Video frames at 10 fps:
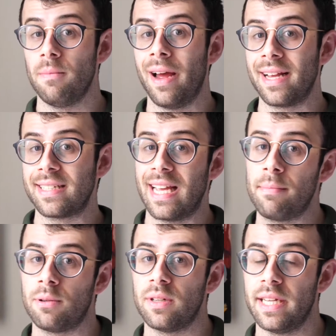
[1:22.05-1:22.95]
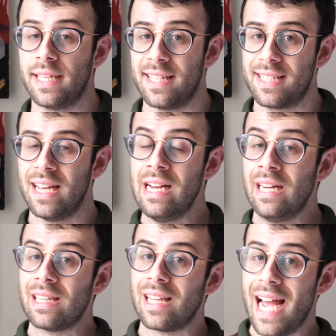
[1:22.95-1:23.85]
My example is,
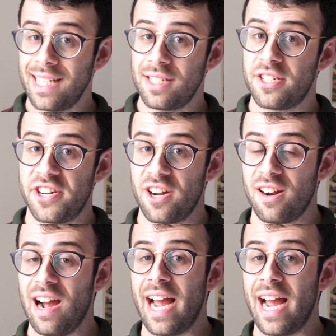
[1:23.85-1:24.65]
last year